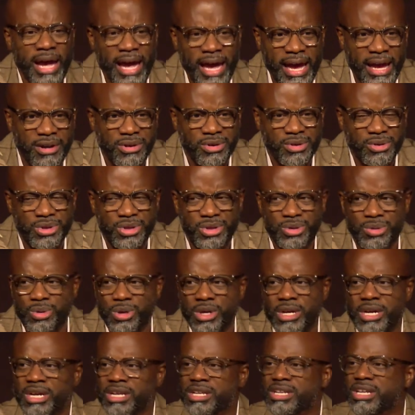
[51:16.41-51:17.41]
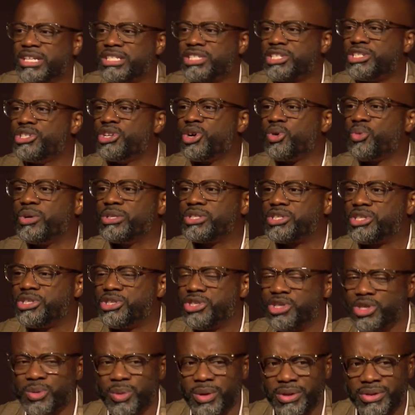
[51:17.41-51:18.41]
handle you, doesn't know what to
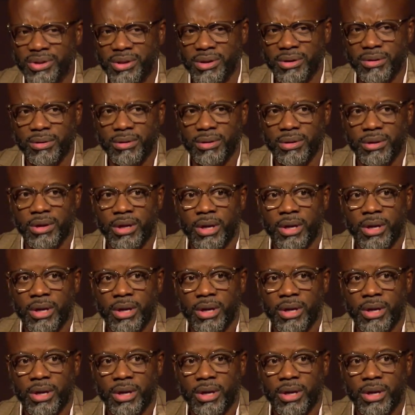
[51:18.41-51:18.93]
do with you.